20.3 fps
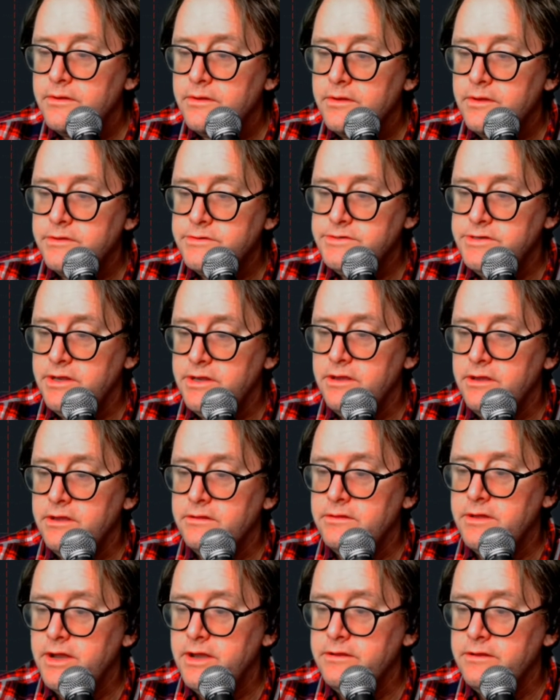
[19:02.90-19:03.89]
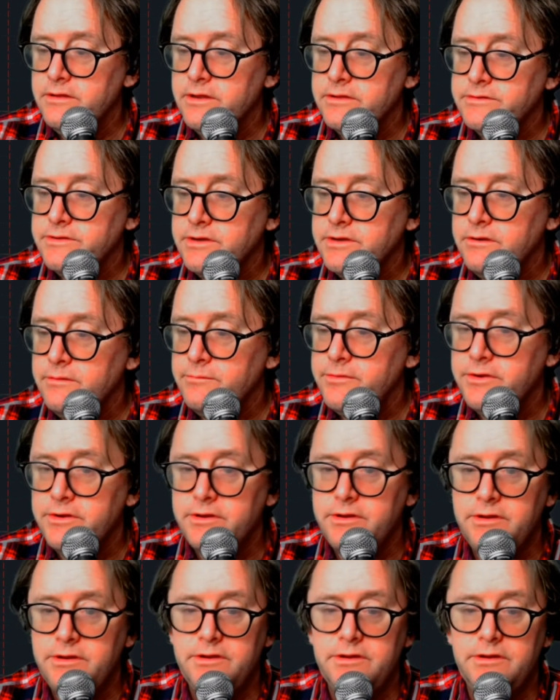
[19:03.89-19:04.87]
NGA, Lion Electric
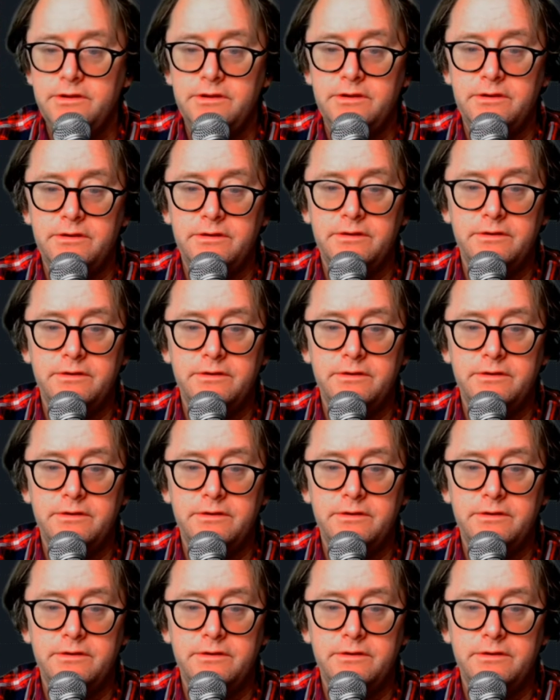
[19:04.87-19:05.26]
Company,